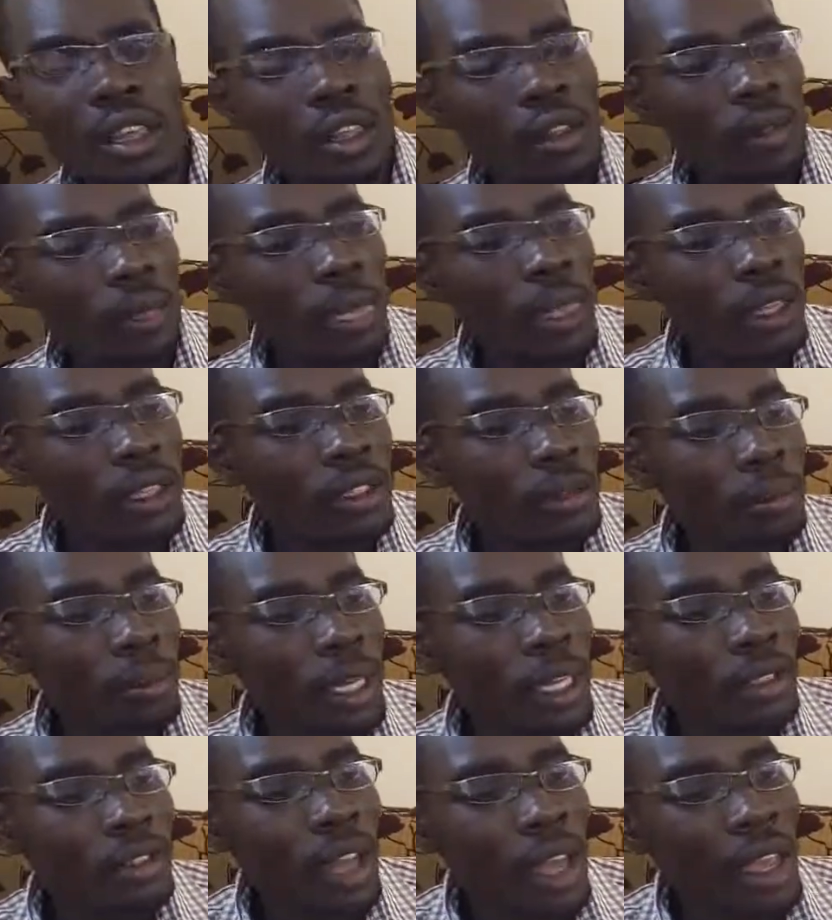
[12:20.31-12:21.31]
it
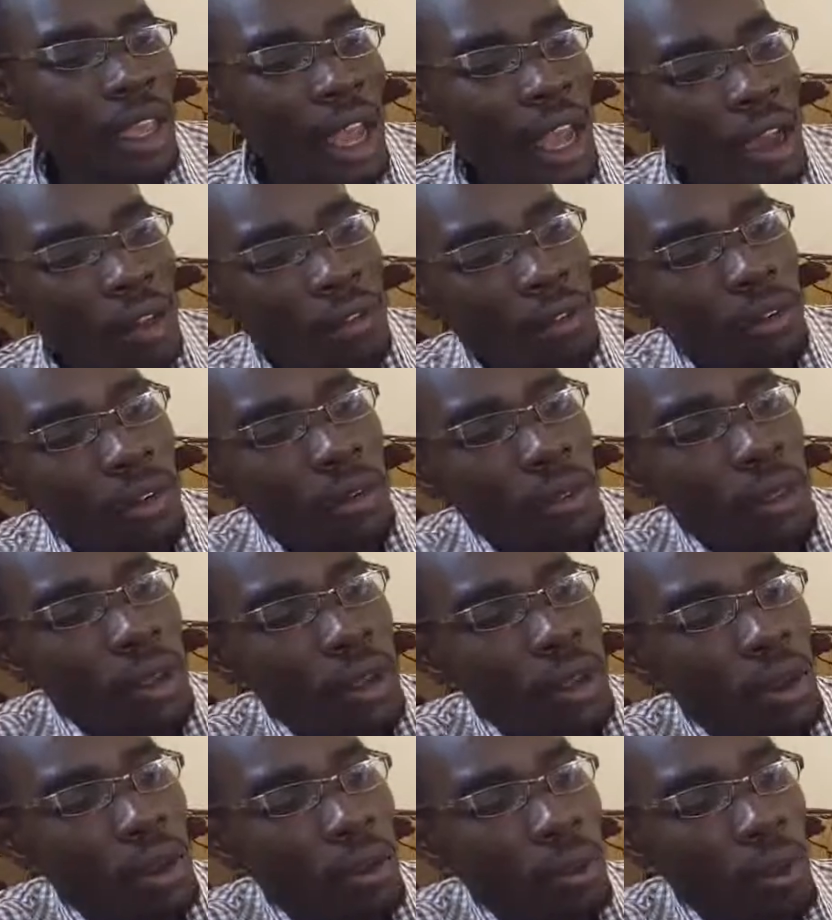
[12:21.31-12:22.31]
means I have
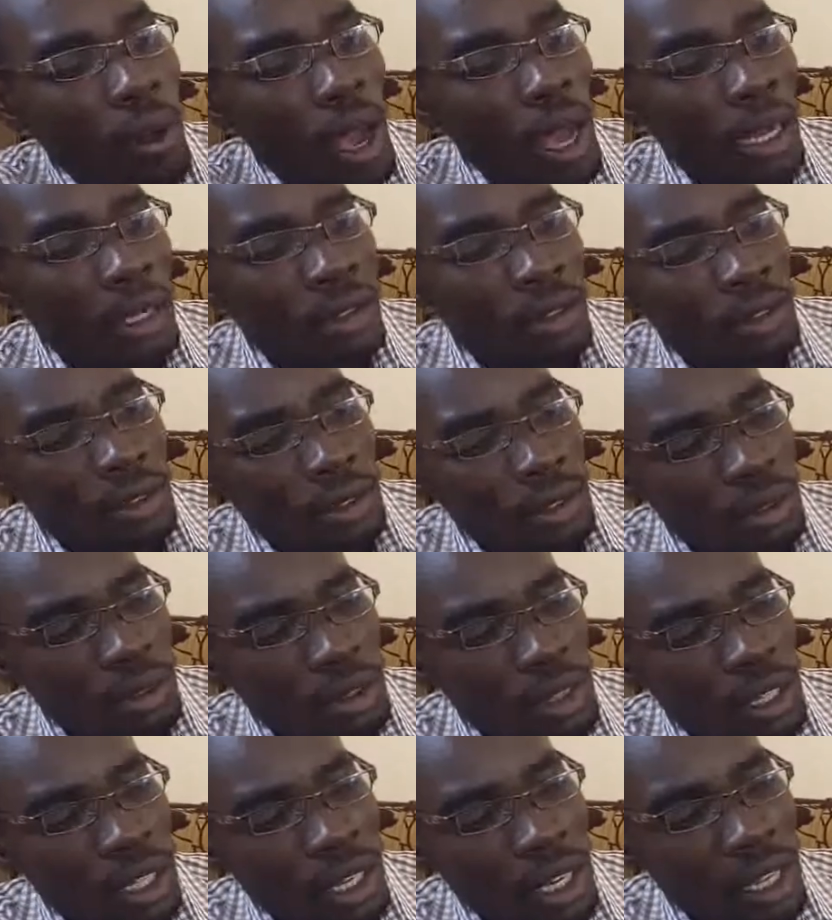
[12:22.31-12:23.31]
1, 2,
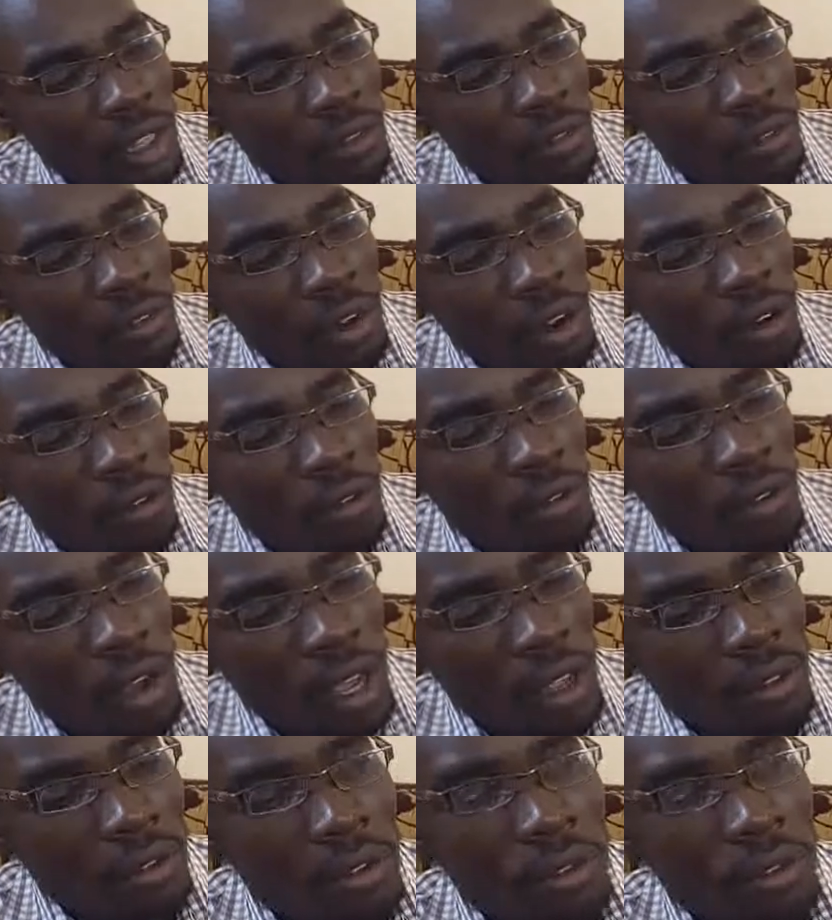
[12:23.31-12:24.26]
3, 4, 5.